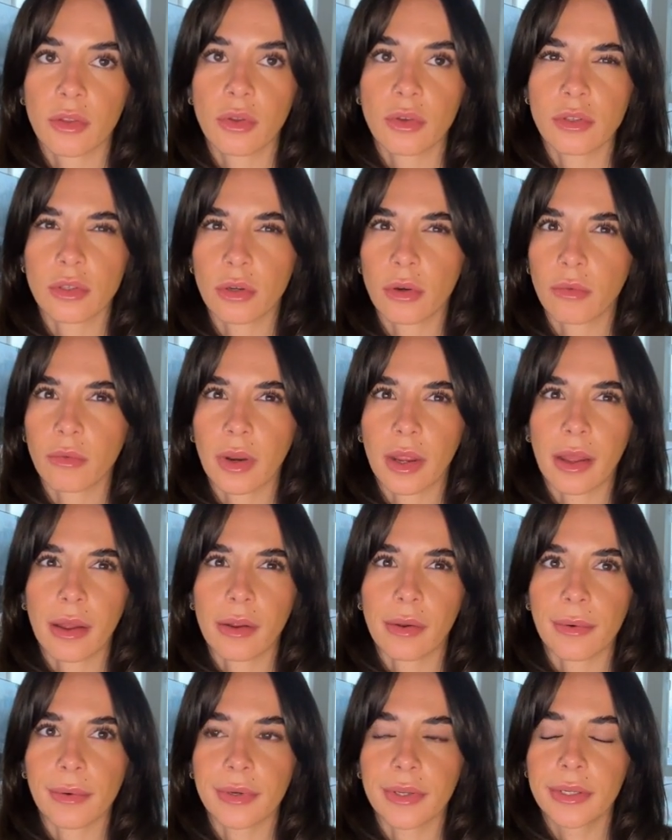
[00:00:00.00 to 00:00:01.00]
Those are
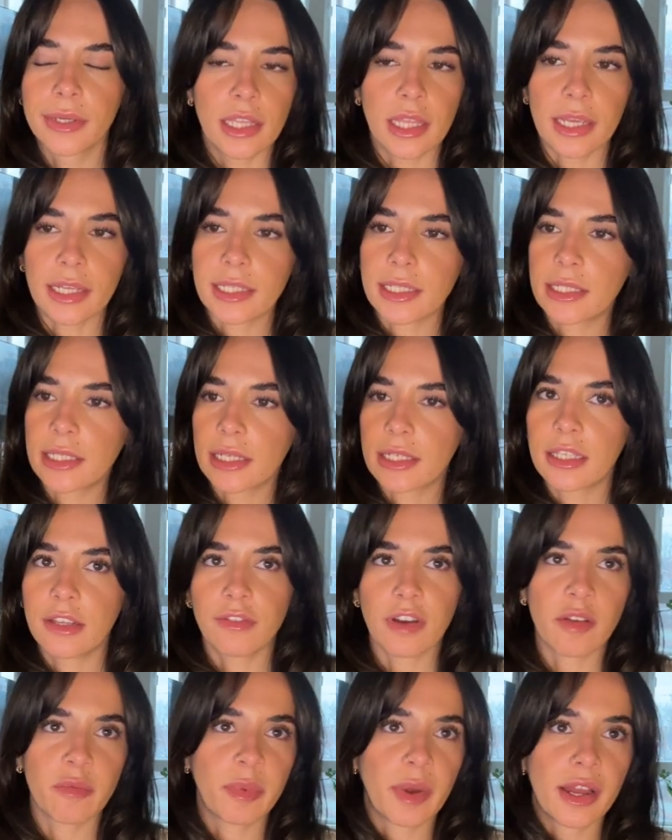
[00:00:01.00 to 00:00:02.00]
around
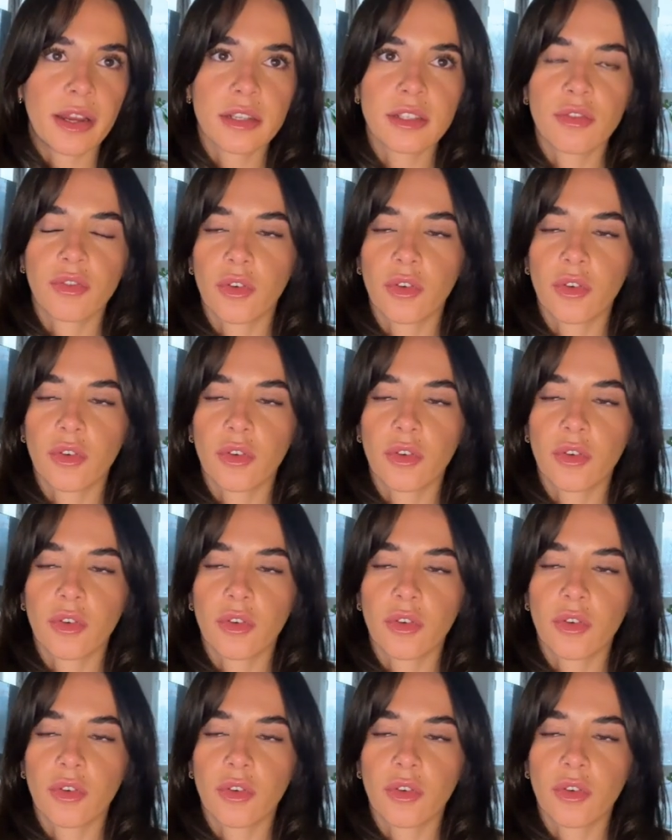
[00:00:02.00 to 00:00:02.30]
$65